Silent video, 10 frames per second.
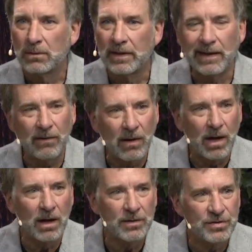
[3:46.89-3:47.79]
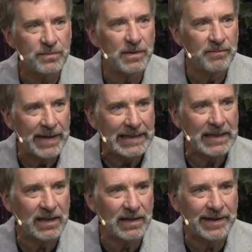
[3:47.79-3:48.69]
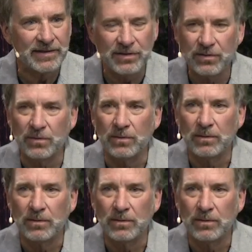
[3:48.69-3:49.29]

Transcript: how hard you've been making it on you.